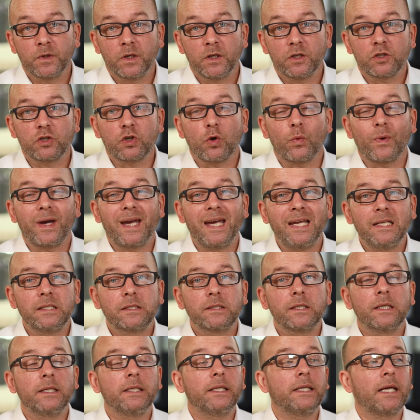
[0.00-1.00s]
So
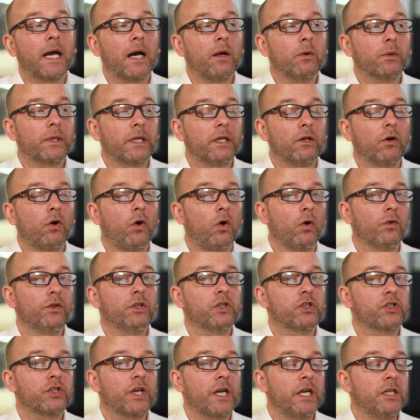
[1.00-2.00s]
instantly I'll get all the
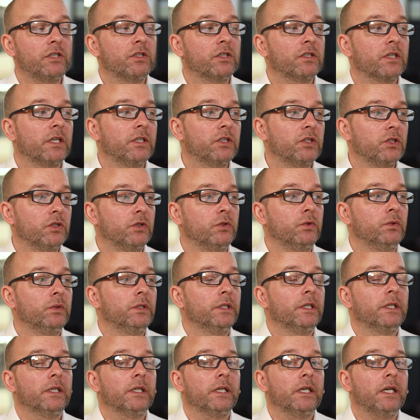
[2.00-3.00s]
changes I do
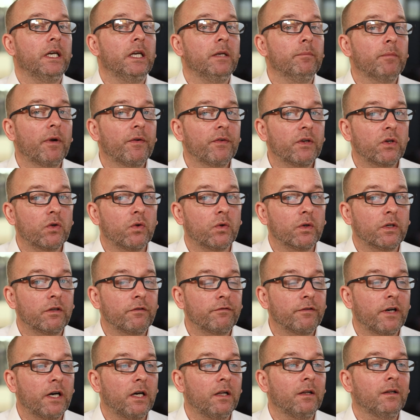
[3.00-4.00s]
in my recording
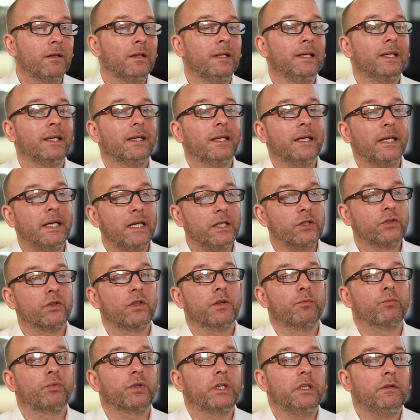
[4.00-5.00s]
file into the
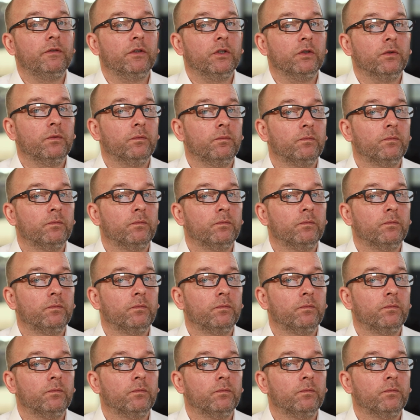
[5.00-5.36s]
preview.